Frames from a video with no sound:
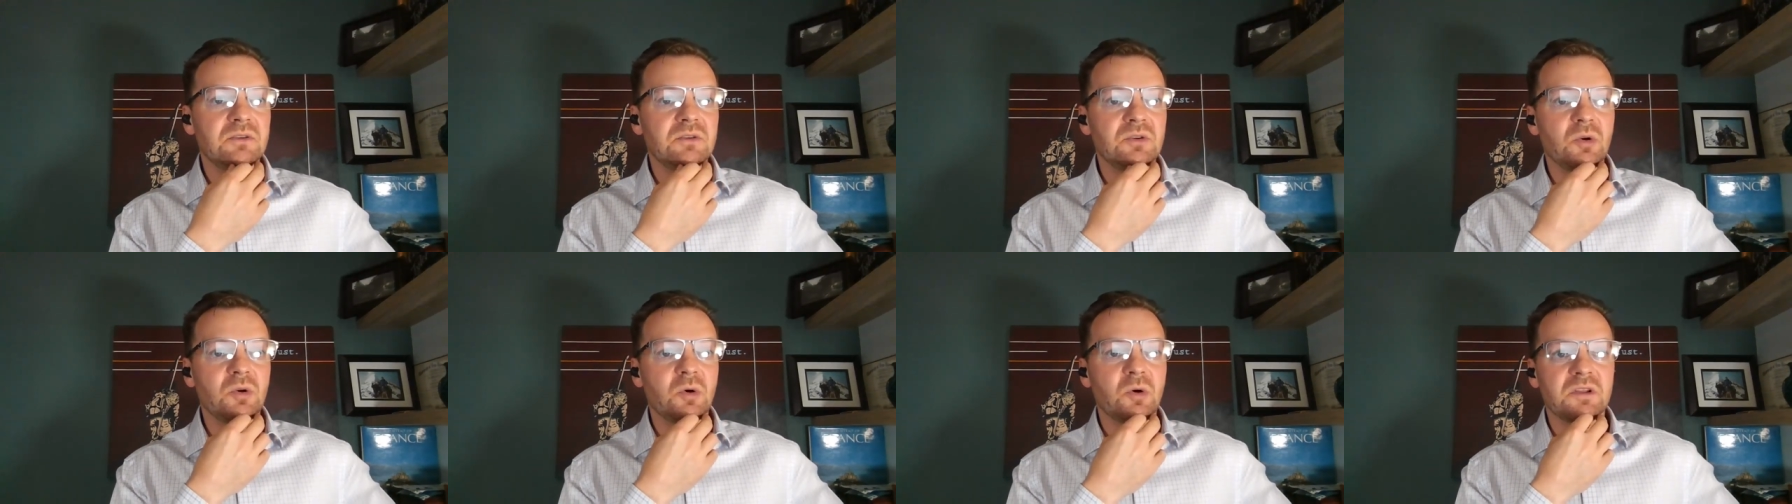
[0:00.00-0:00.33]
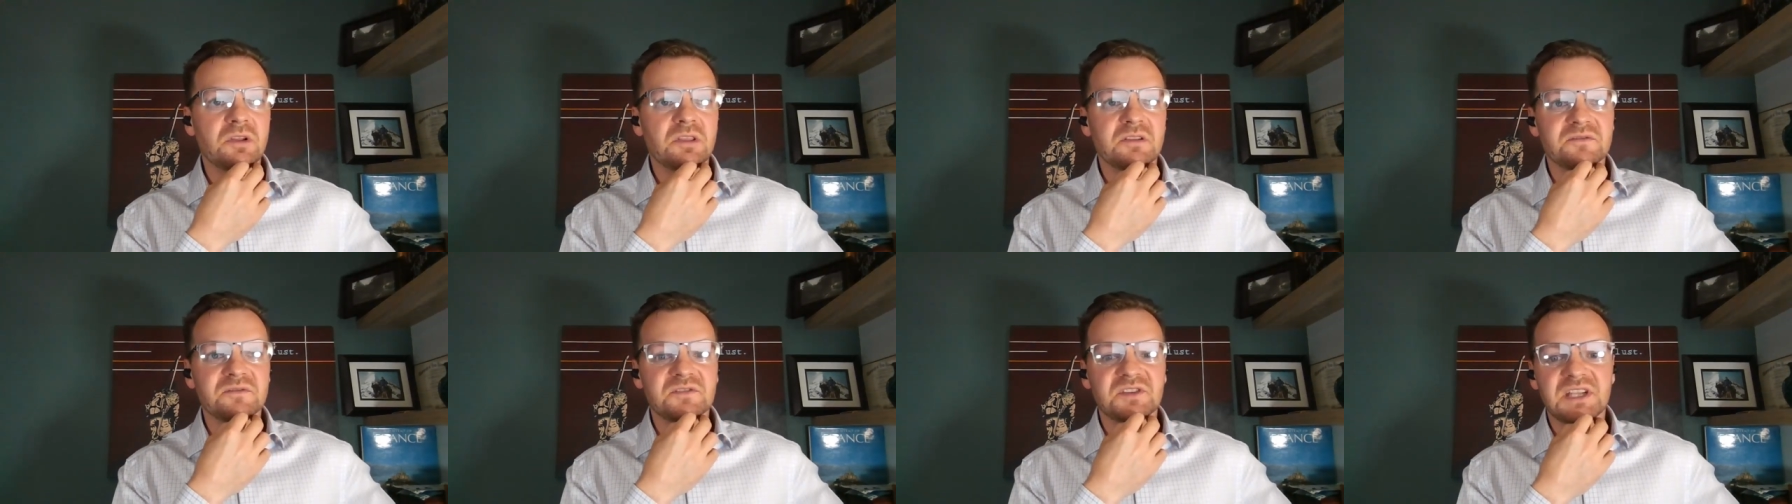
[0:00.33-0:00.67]

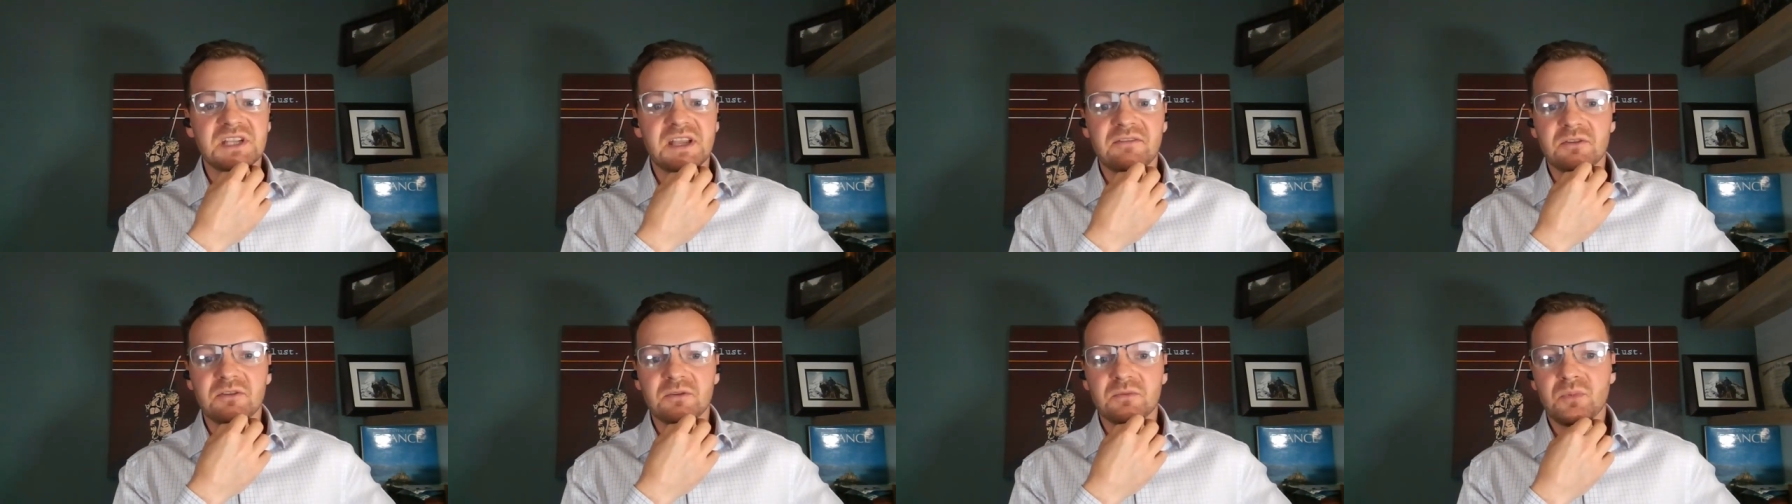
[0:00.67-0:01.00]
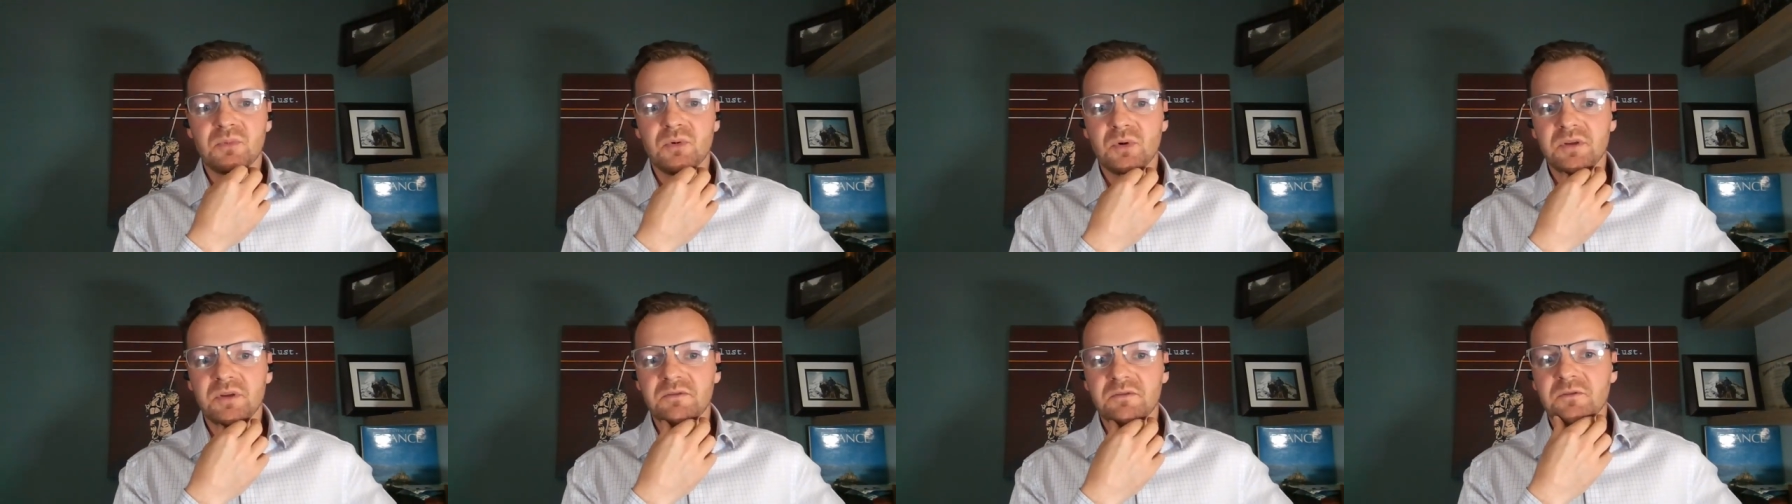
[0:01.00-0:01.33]
north of
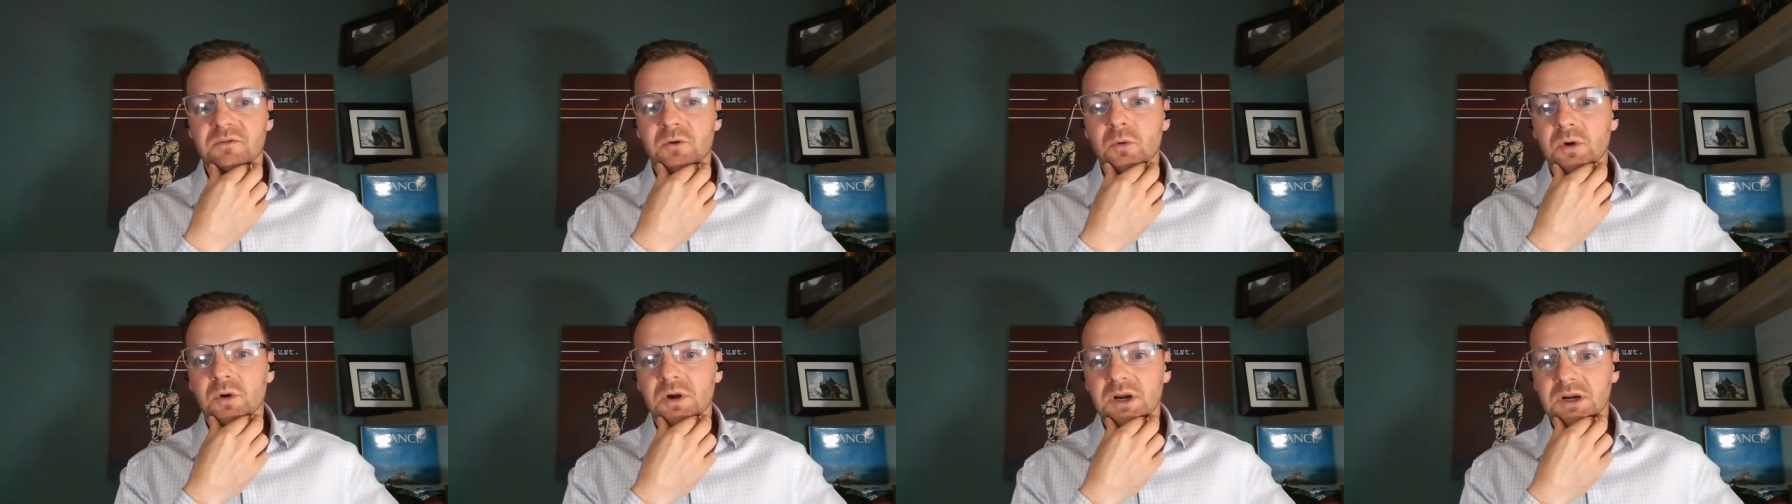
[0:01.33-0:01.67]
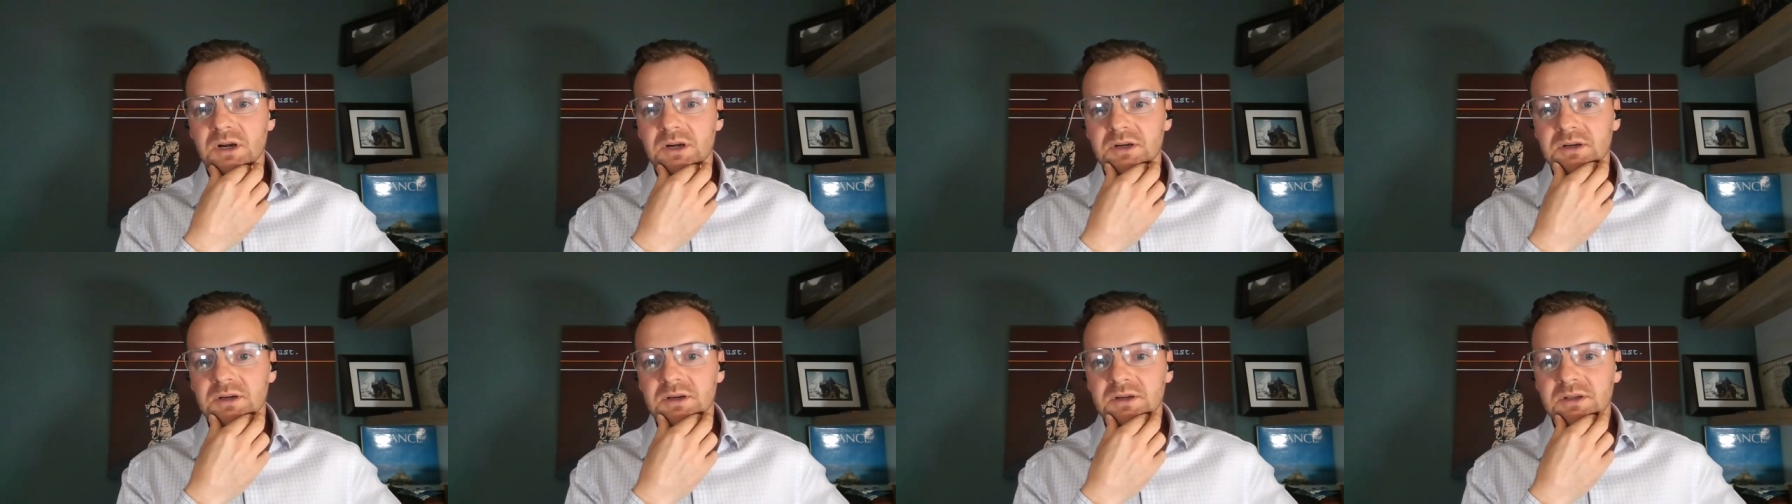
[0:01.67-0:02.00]
7.4.
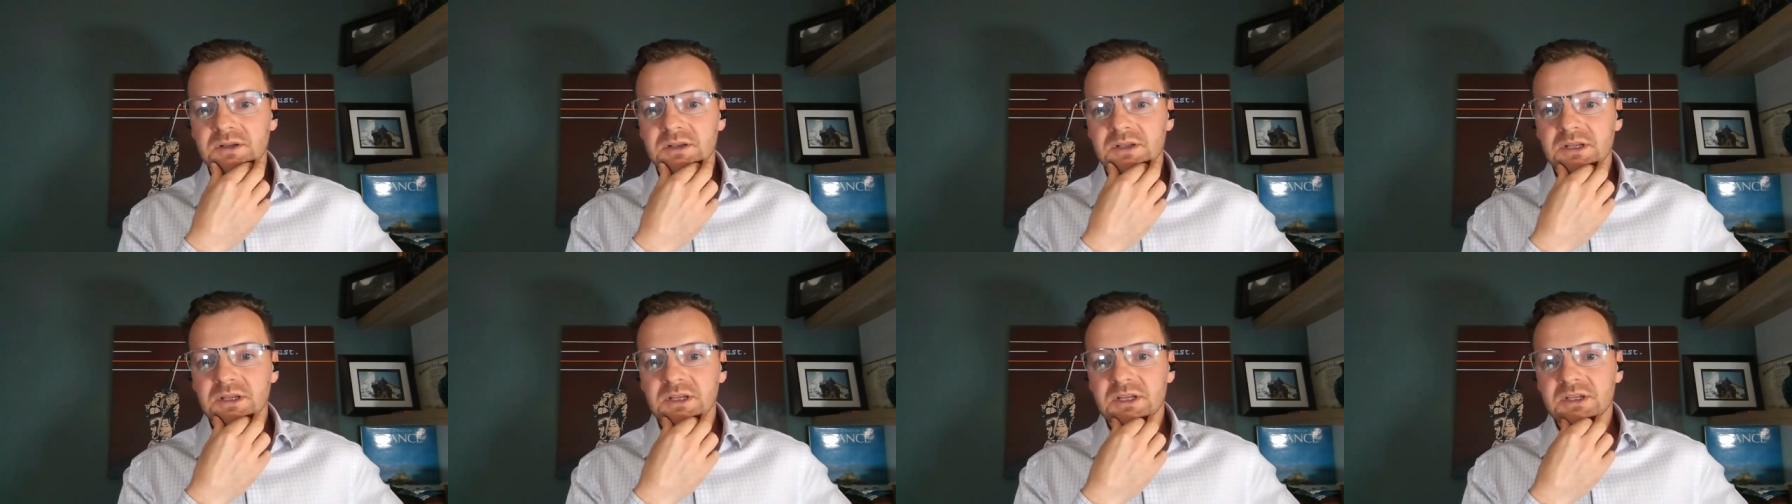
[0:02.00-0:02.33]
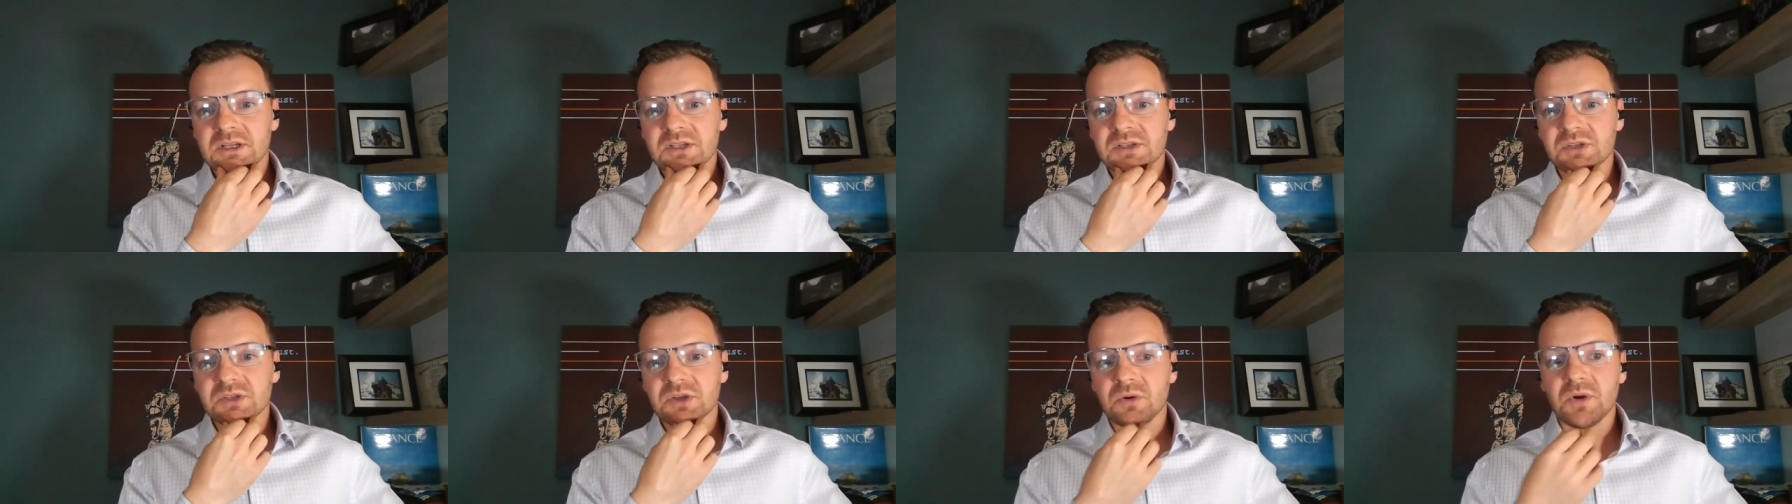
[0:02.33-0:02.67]

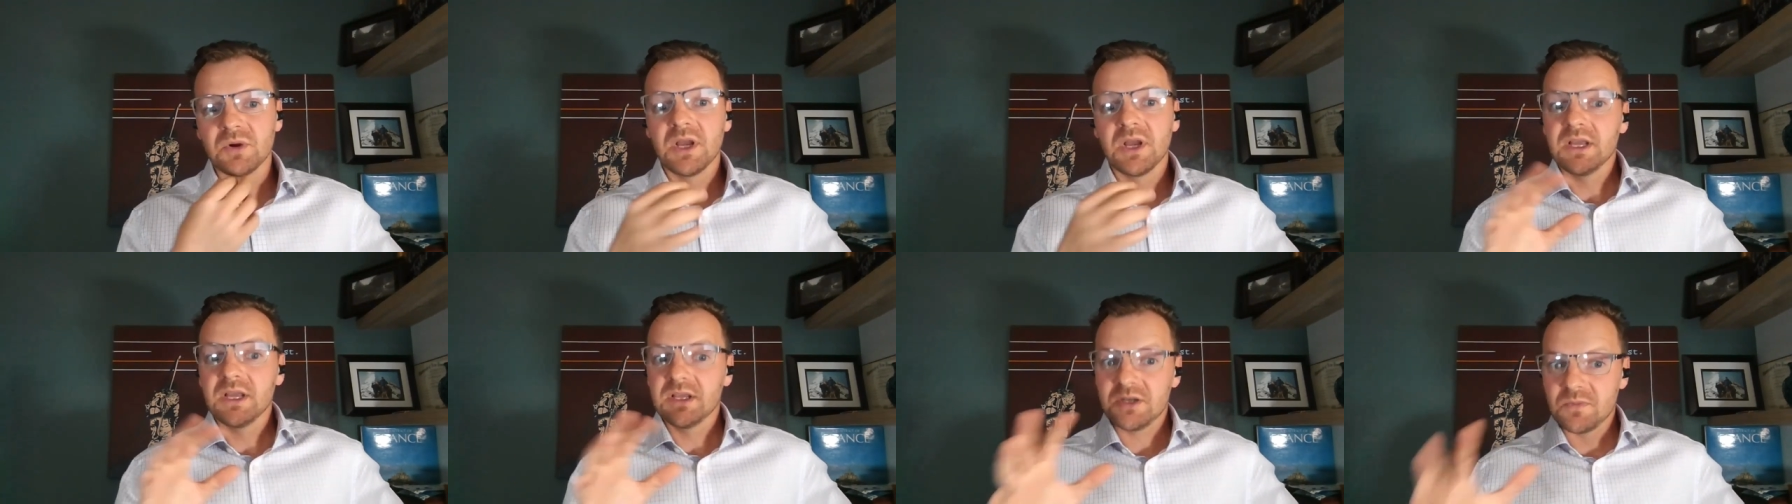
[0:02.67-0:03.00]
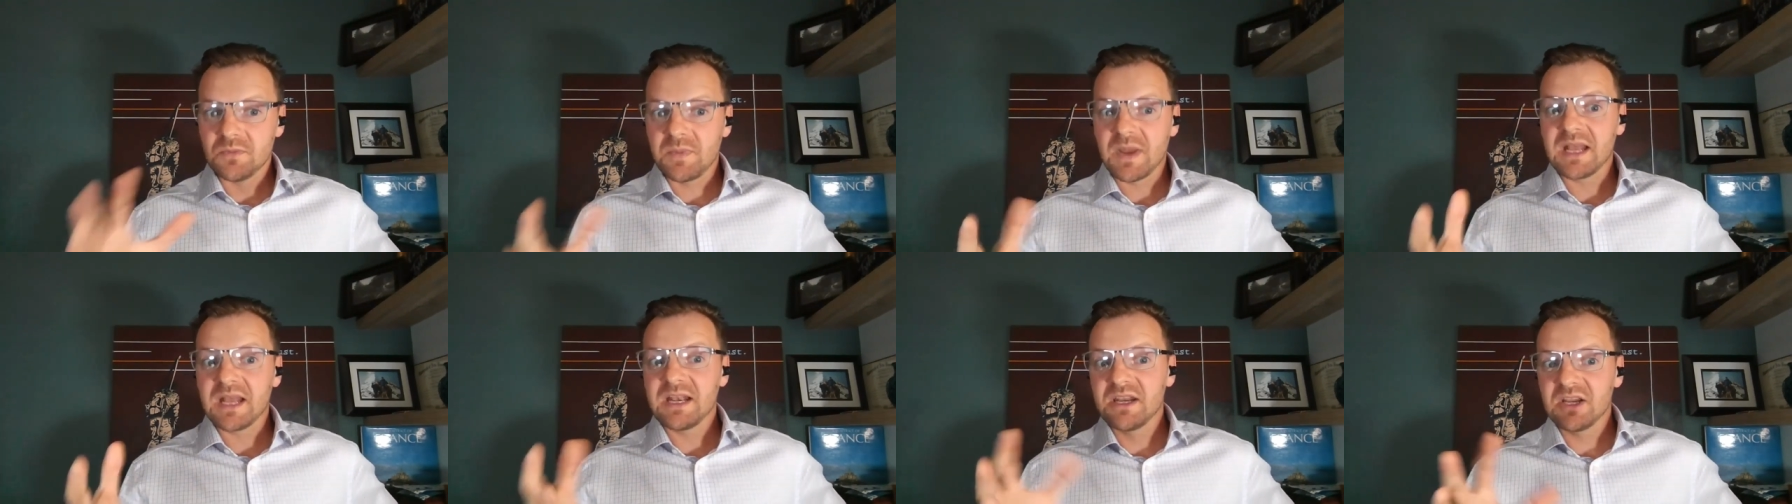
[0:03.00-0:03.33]
So
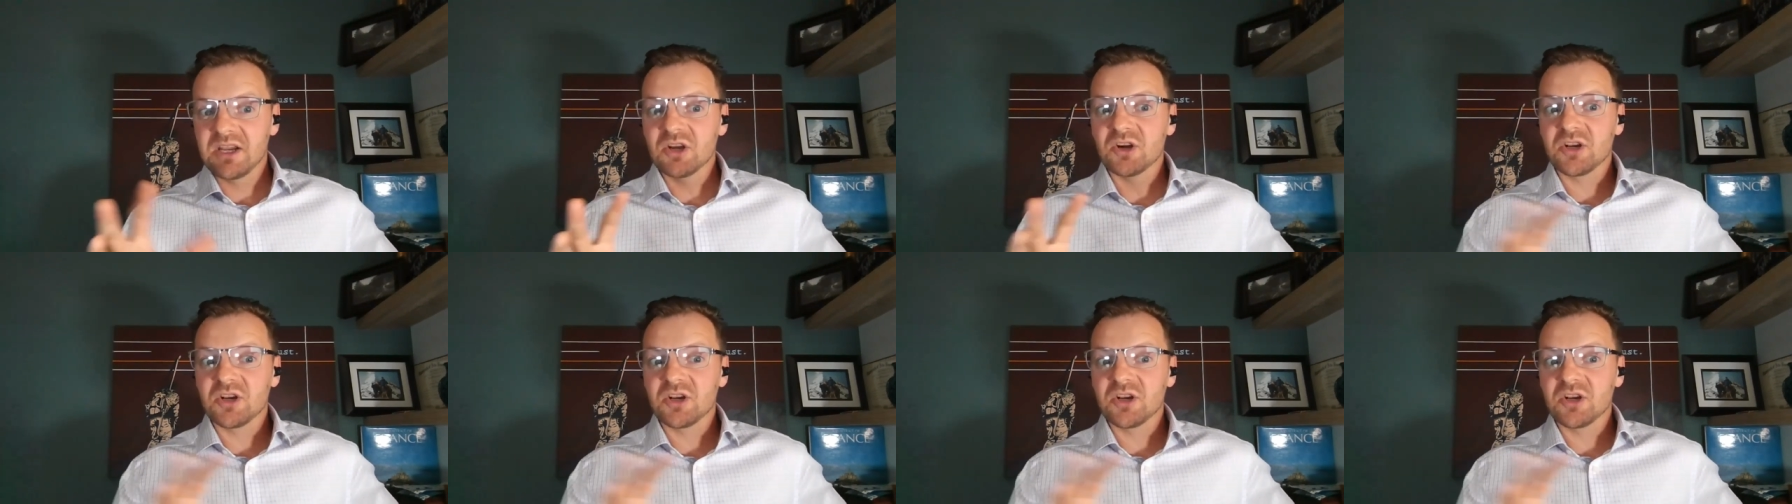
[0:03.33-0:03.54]
depending